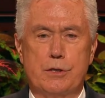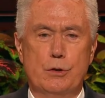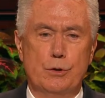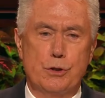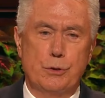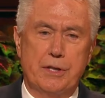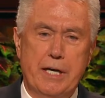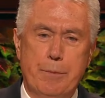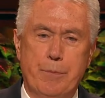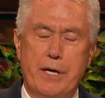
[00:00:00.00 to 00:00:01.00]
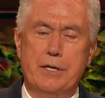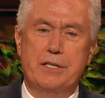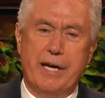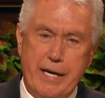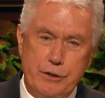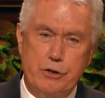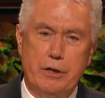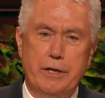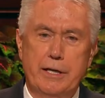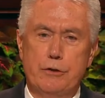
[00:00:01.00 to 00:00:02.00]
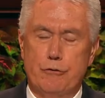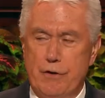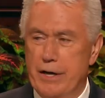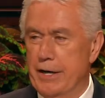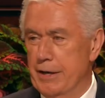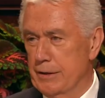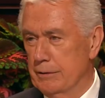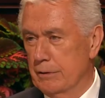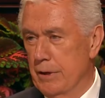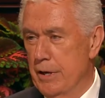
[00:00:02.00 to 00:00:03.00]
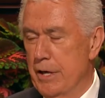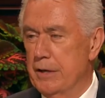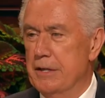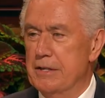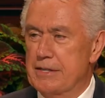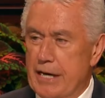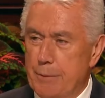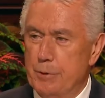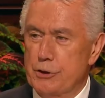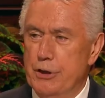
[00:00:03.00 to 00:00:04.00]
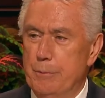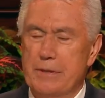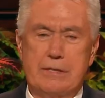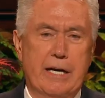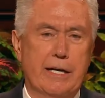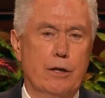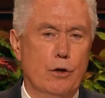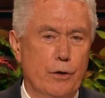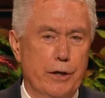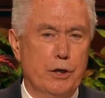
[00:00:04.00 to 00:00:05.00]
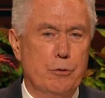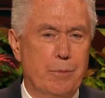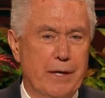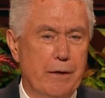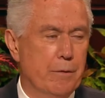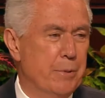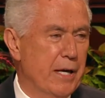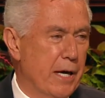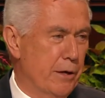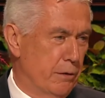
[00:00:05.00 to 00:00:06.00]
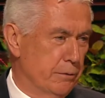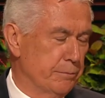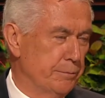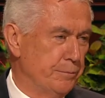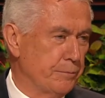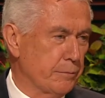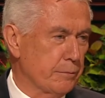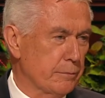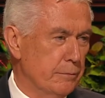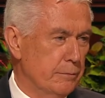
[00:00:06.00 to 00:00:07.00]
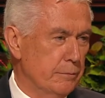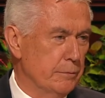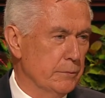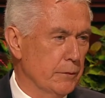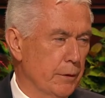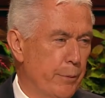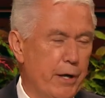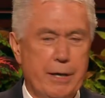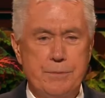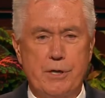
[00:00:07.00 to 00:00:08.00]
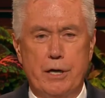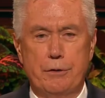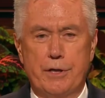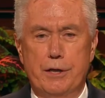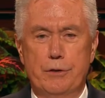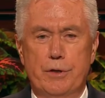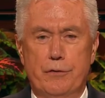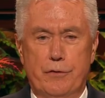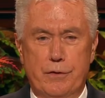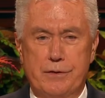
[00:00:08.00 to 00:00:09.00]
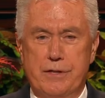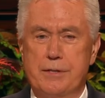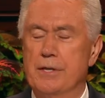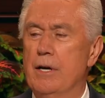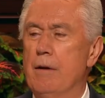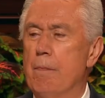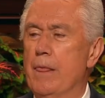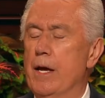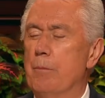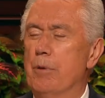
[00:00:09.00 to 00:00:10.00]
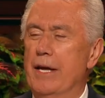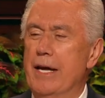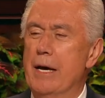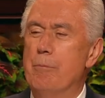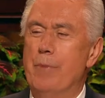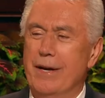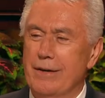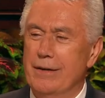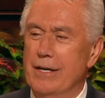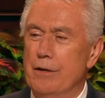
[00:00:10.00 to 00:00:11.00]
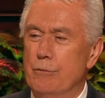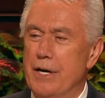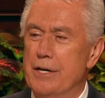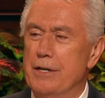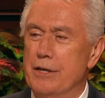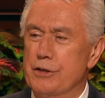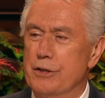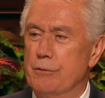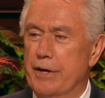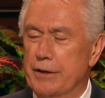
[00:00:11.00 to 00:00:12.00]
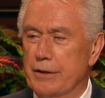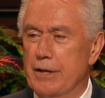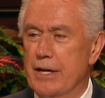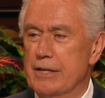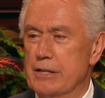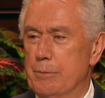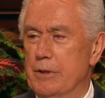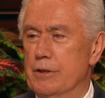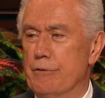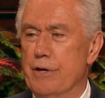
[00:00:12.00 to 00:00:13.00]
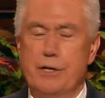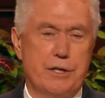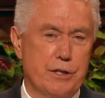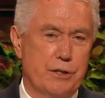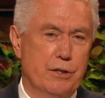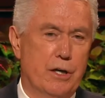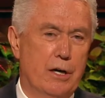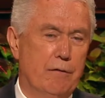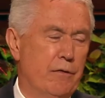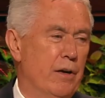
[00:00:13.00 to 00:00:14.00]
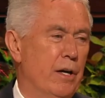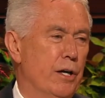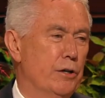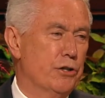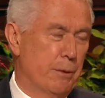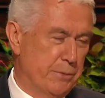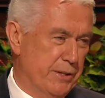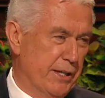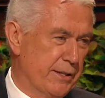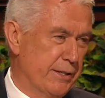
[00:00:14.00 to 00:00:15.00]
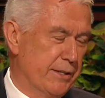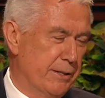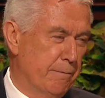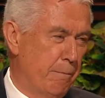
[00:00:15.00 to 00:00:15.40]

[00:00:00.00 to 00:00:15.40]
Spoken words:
you to keep intentionally trying. Discipleship is like learning to play the piano. Perhaps all you can do at first is play a barely recognizable rendition of chopsticks.